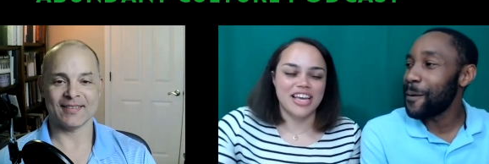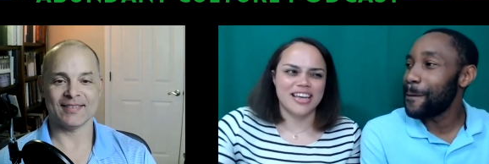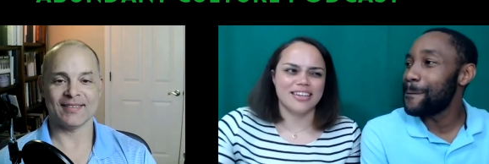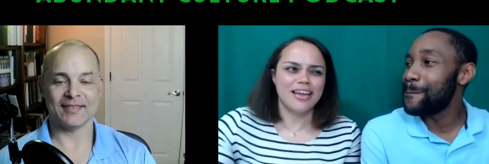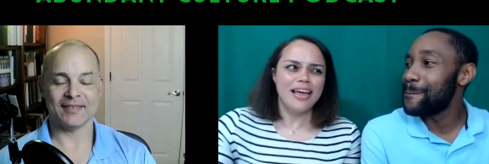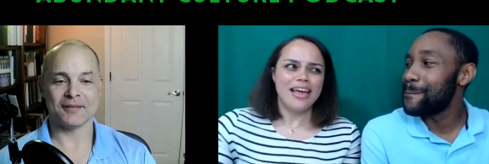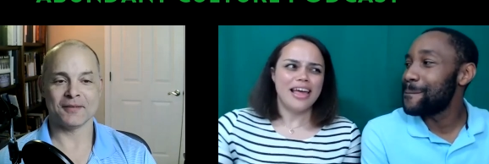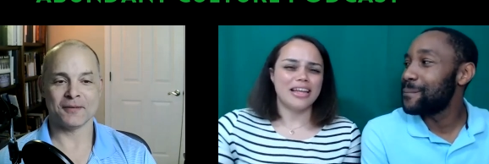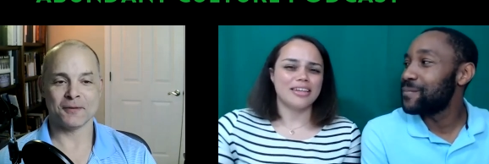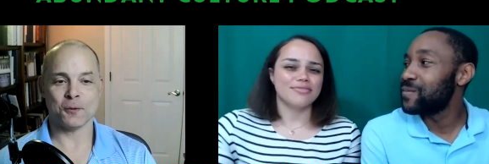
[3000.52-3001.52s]
Speaker 1: and
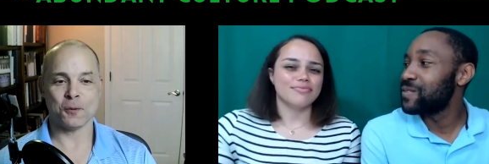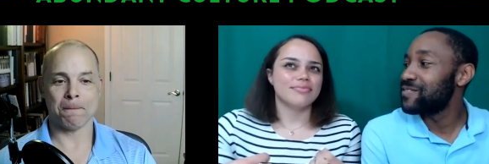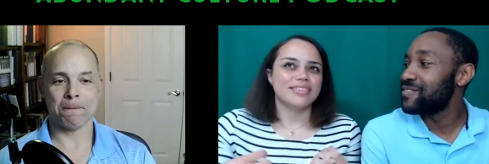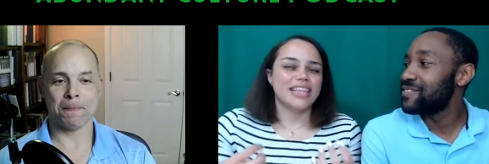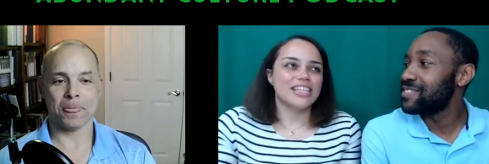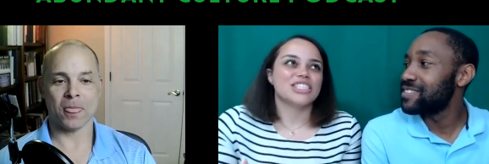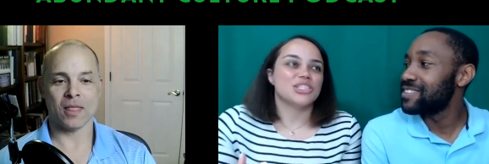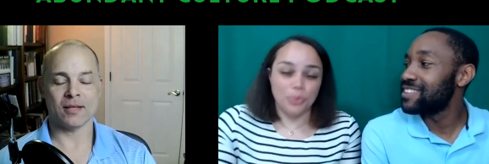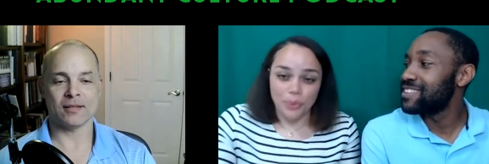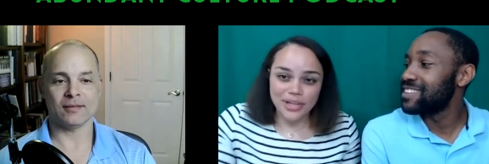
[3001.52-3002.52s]
and things
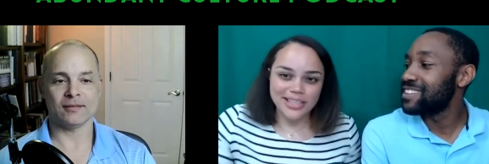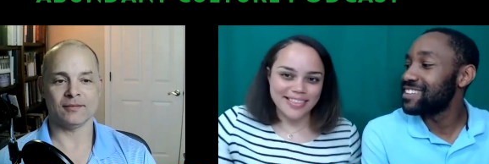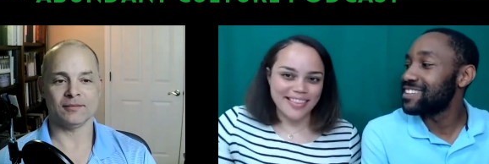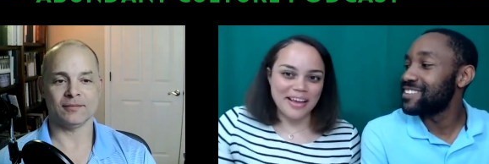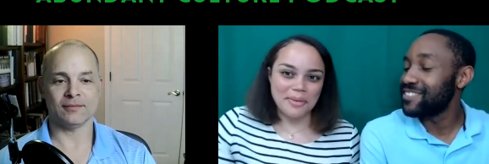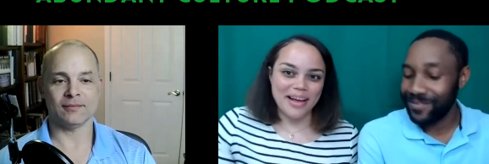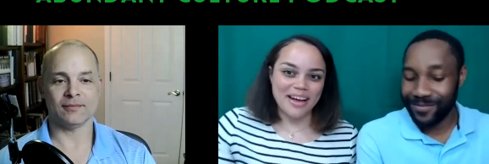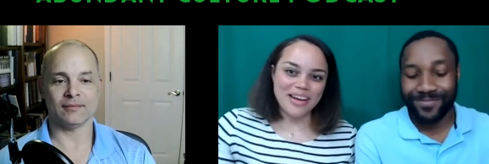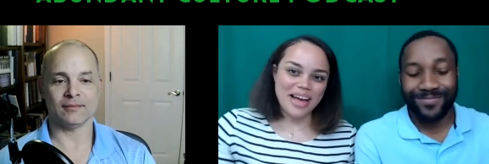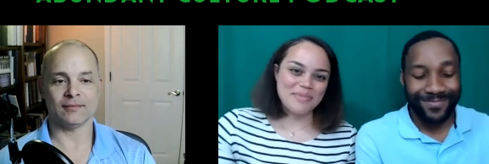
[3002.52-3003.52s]
to really think
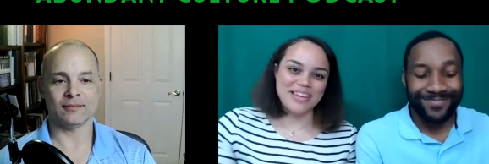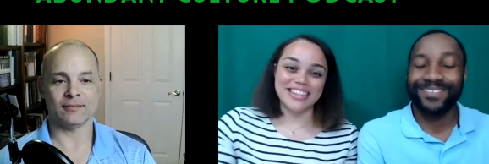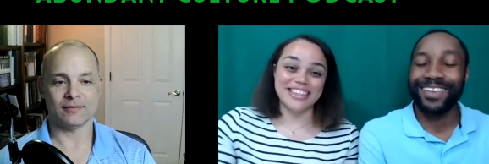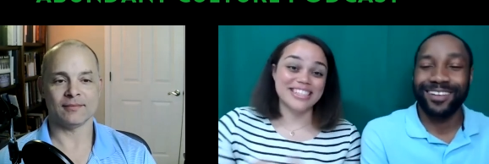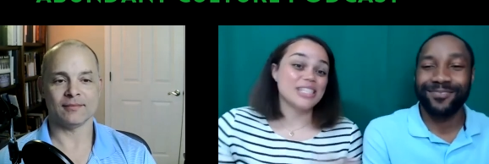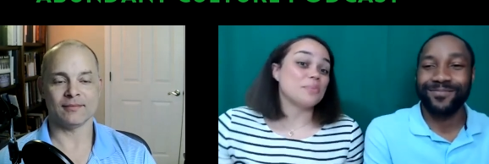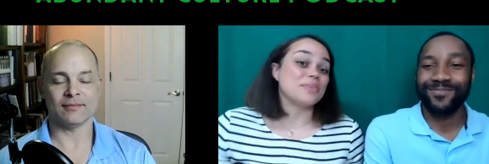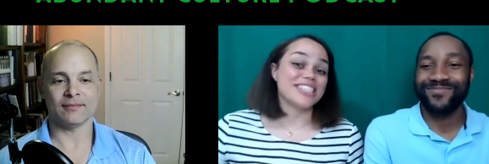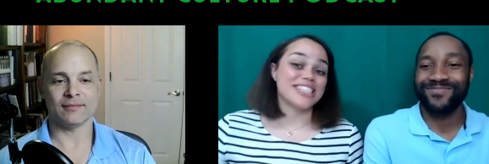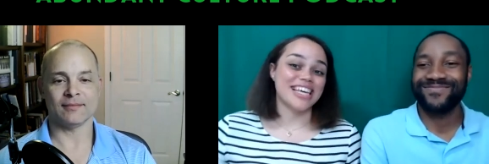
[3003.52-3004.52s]
about. I mean, yeah. the
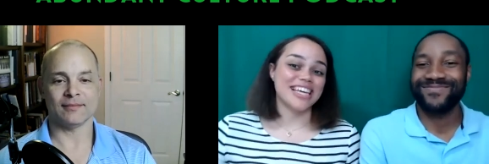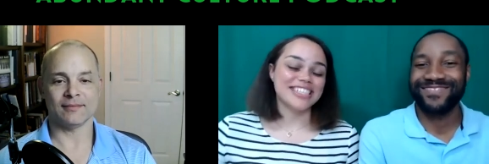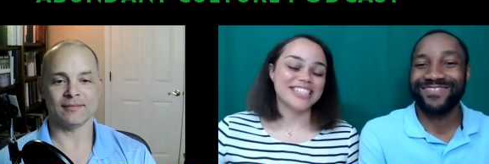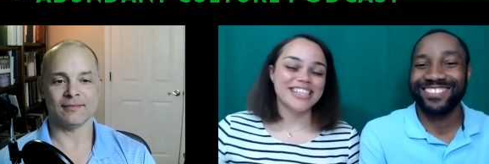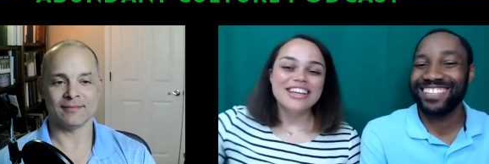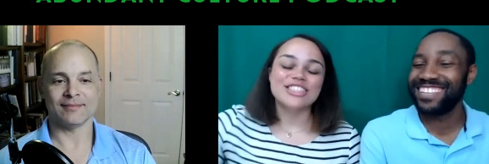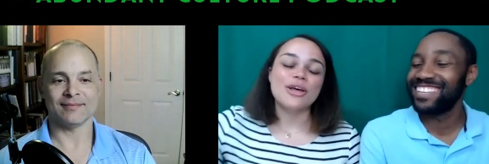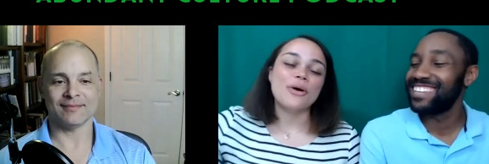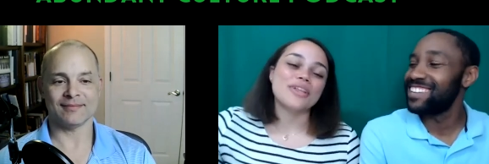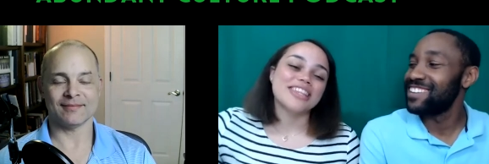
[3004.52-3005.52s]
simplest things.
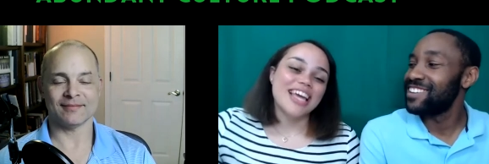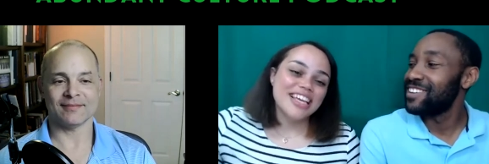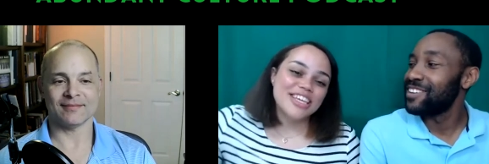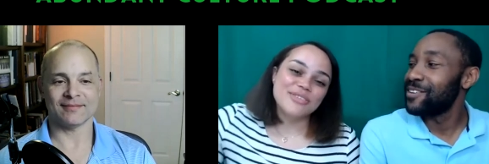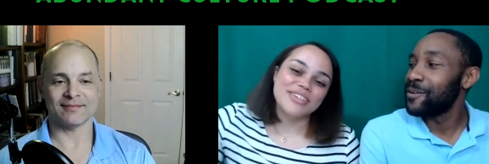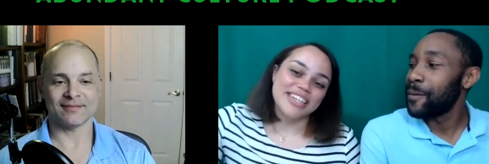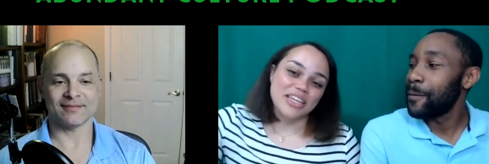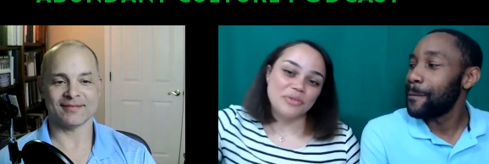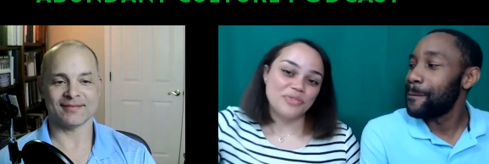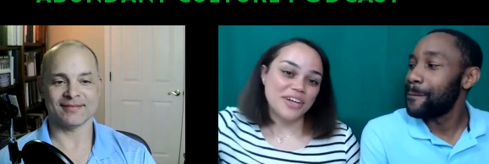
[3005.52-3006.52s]
So thank you
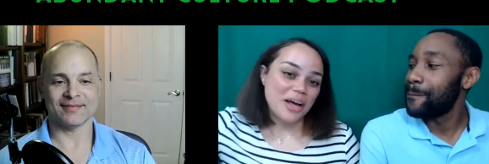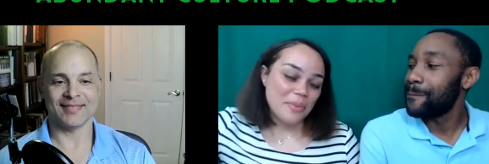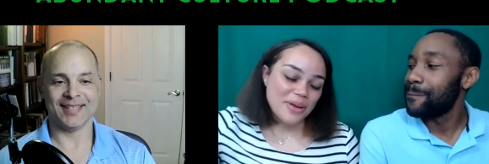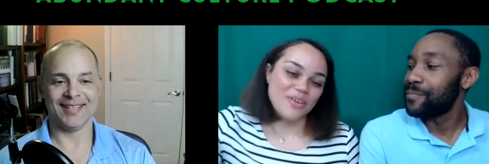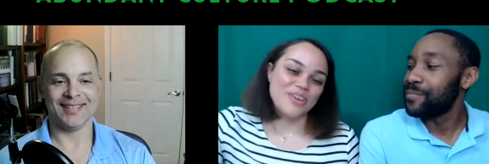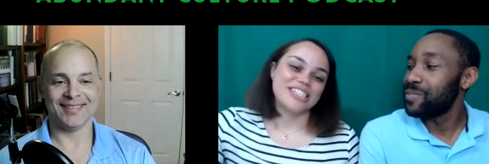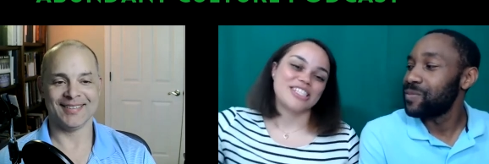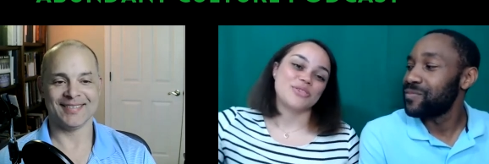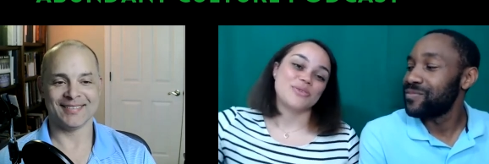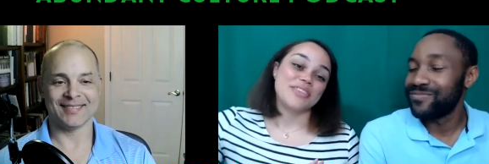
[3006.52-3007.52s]
again for coming on
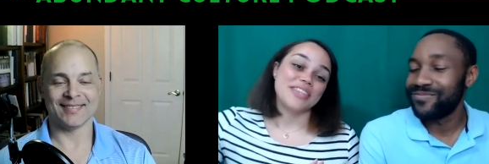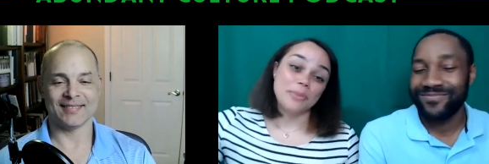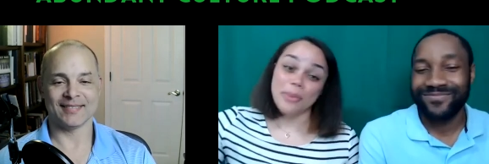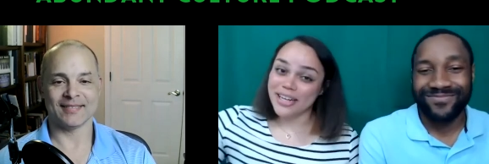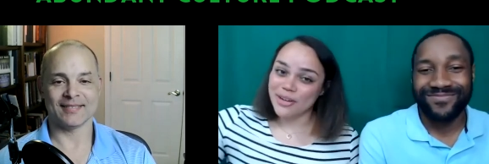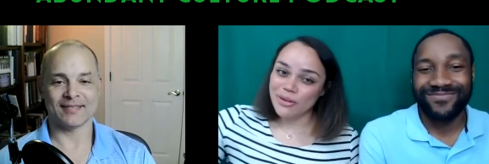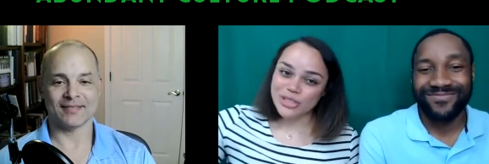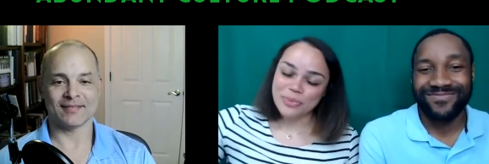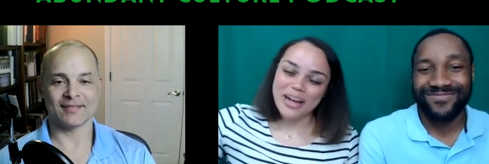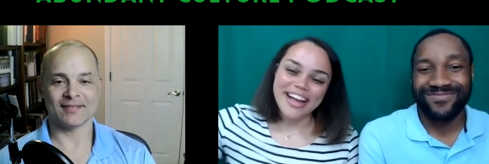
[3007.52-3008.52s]
to the Abundant
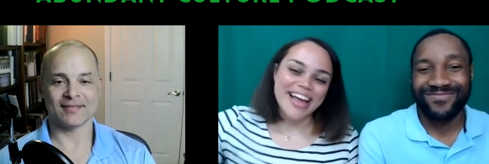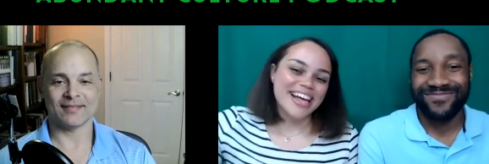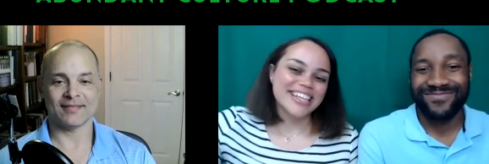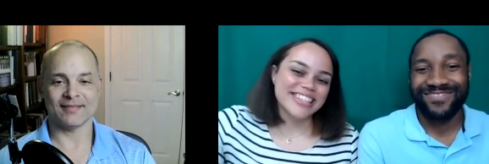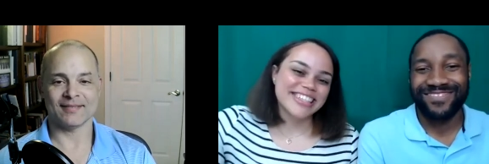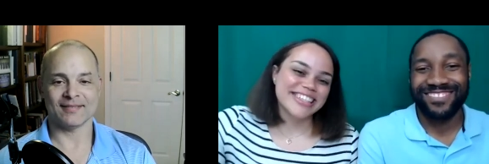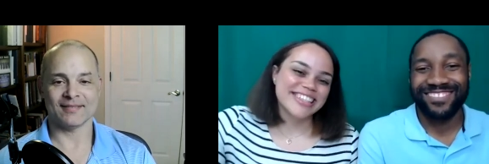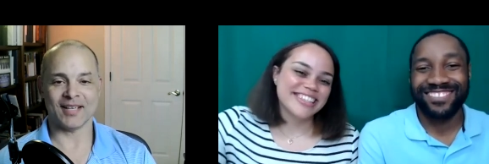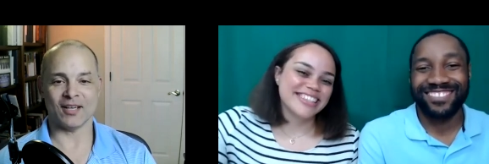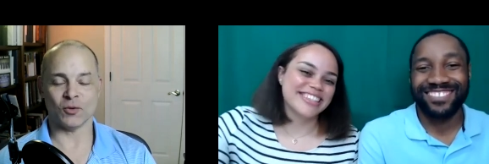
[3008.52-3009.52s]
Culture Podcast.
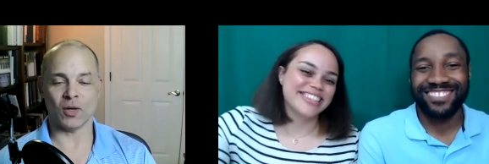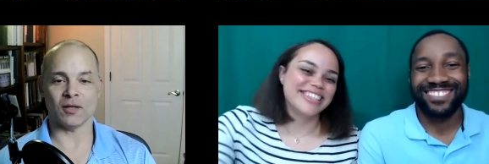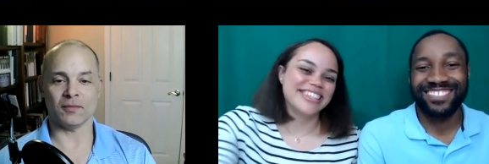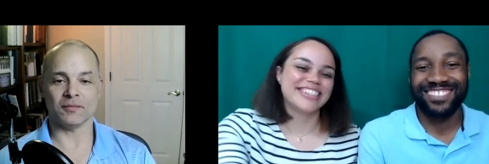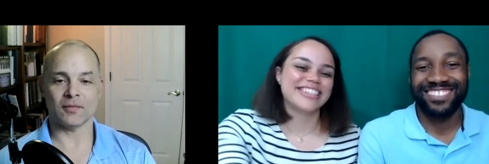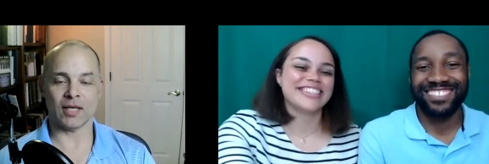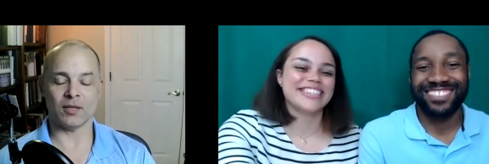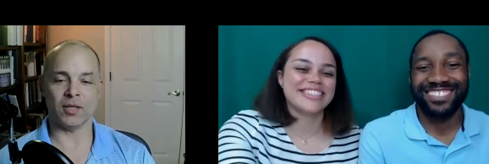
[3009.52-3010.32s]
Speaker 2: Yeah, you're welcome. Glad to be